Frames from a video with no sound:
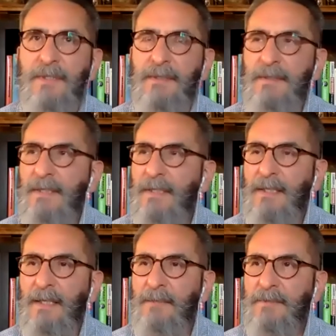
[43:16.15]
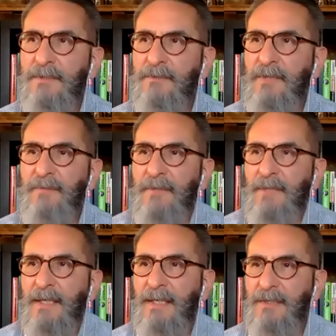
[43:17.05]
And uh, I'm just grateful that
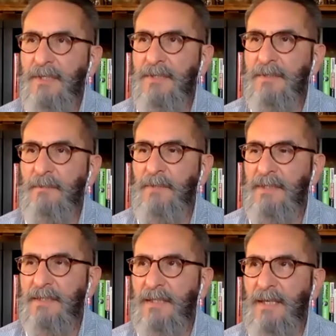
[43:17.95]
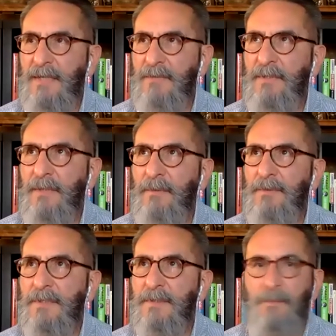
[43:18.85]
I got a chance to meet these guys when they were
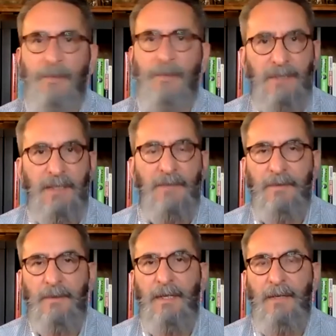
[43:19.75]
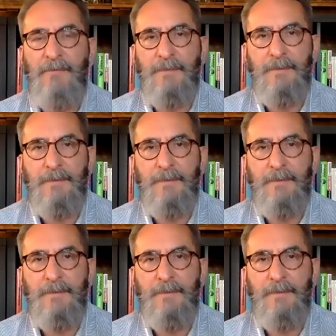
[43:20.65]
just putting together their lives.